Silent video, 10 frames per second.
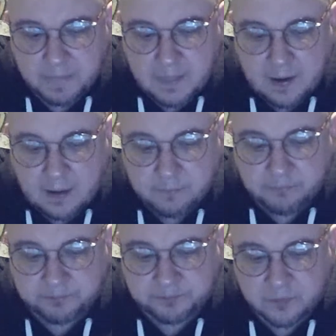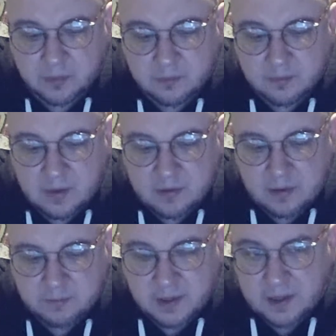I'm
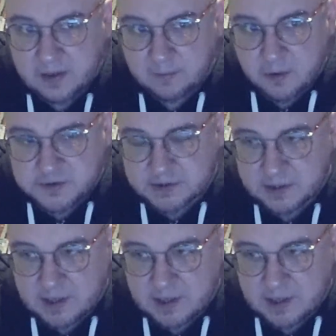getting mostly